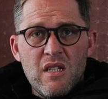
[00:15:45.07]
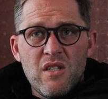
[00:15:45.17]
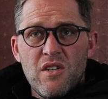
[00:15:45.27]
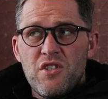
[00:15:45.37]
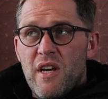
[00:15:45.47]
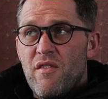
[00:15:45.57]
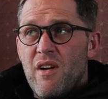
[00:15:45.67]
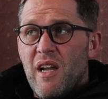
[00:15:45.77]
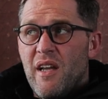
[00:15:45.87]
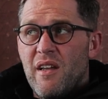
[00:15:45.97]
So
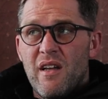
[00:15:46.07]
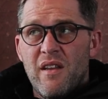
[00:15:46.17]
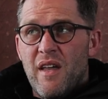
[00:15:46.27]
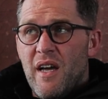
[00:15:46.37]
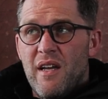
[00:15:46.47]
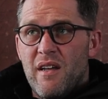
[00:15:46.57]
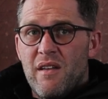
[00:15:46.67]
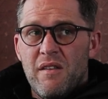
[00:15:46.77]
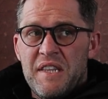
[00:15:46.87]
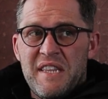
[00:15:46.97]
generally they
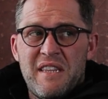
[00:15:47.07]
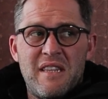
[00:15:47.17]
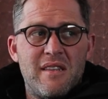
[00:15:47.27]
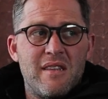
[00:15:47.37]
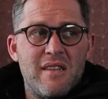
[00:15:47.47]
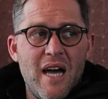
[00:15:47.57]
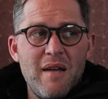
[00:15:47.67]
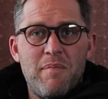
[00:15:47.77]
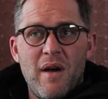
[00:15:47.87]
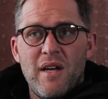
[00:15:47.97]

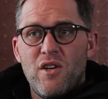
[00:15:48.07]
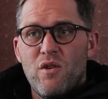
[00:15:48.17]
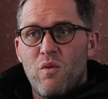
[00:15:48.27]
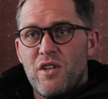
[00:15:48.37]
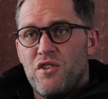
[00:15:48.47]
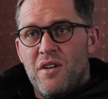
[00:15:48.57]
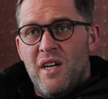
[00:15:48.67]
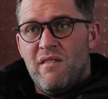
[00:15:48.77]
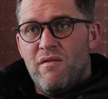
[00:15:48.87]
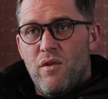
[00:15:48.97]
pay you what you
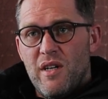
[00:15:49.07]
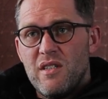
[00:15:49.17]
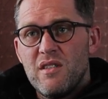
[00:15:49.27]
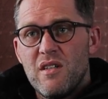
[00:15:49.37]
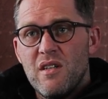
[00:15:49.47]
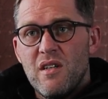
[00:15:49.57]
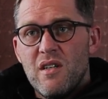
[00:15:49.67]
invoiced.